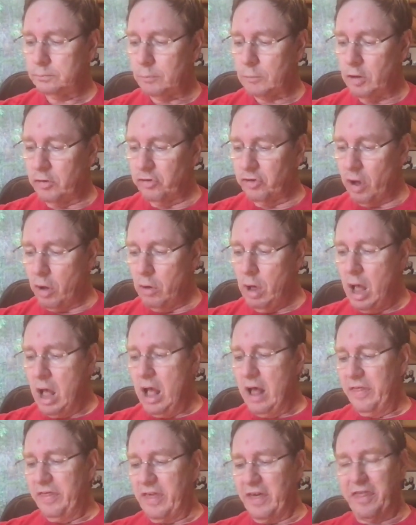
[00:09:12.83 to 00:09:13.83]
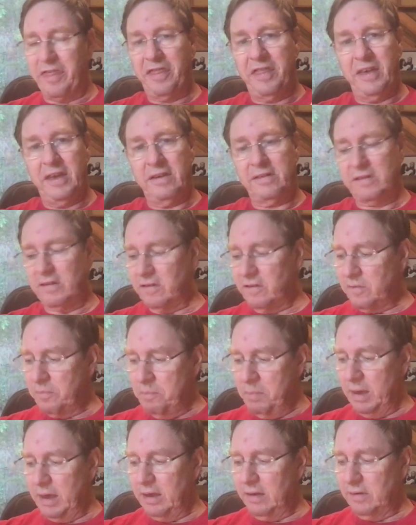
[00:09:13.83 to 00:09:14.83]
So the thesis
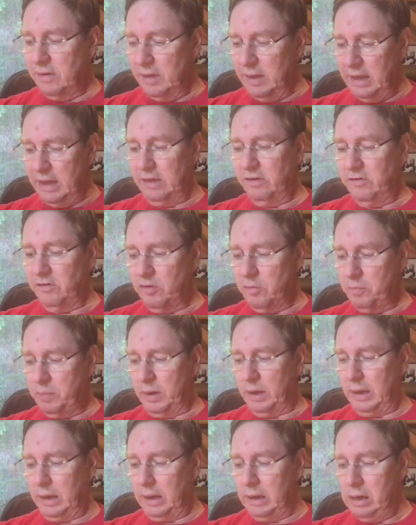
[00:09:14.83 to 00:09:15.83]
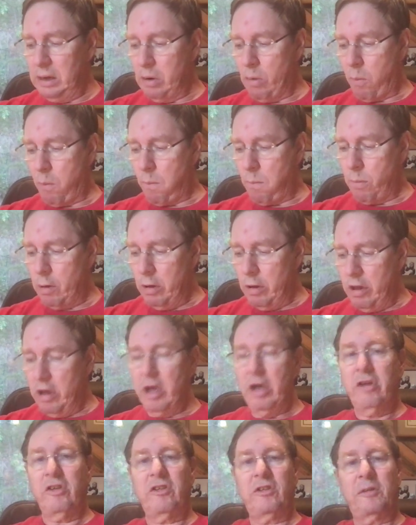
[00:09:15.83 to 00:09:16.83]
needs to be
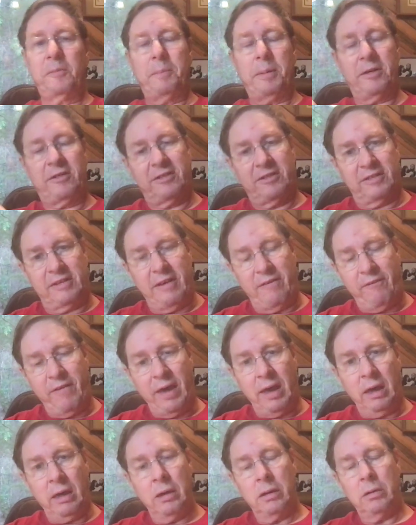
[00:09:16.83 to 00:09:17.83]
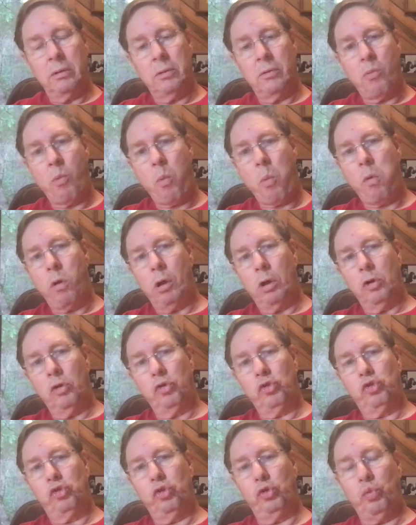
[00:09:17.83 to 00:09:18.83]
specific
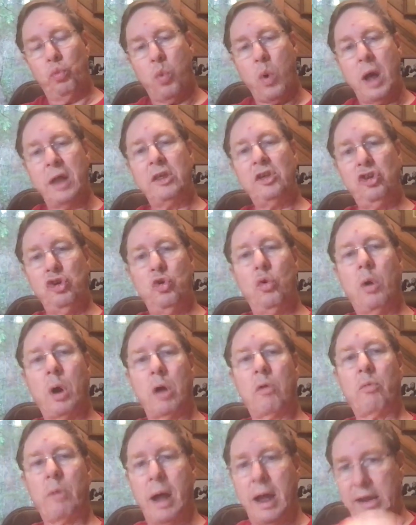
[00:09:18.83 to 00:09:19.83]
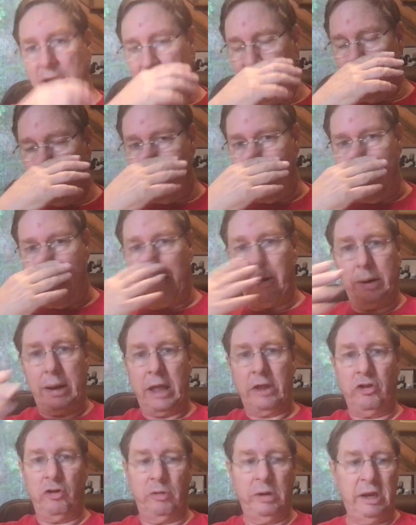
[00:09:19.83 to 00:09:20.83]
to what you are writing about,
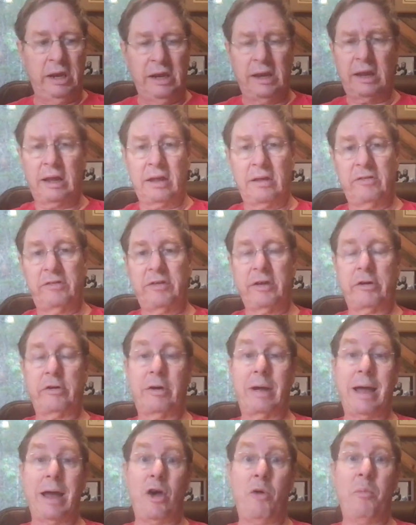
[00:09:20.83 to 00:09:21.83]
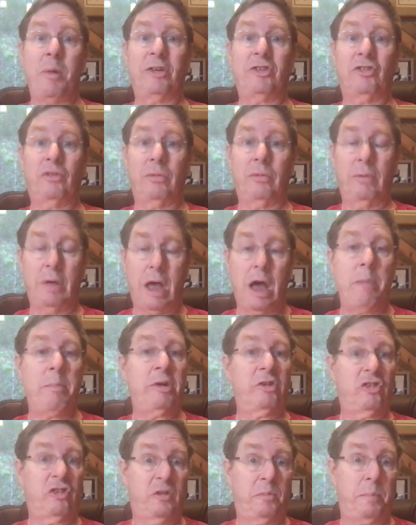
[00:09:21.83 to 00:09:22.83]
and you need to consider how much
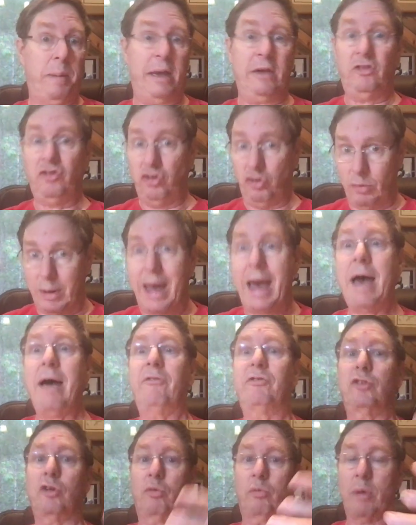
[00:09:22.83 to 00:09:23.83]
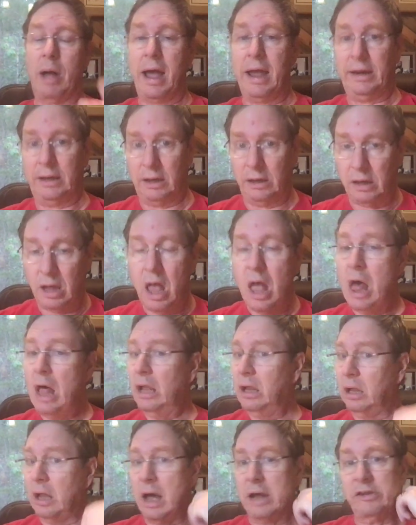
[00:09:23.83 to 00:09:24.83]
space you have to write it.
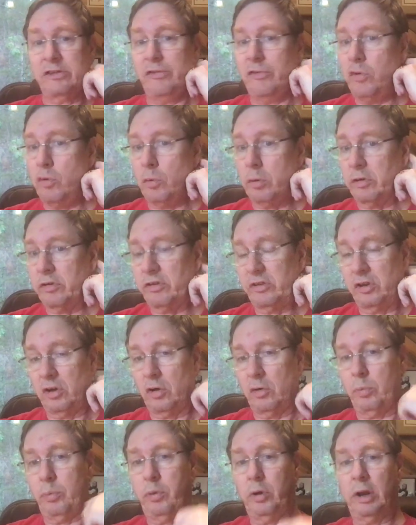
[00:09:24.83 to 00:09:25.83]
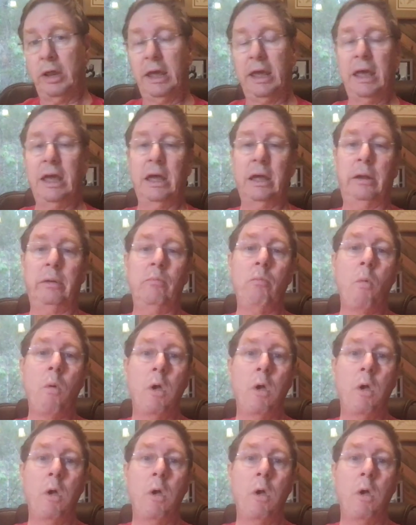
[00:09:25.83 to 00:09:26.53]
Lots of you are still putting in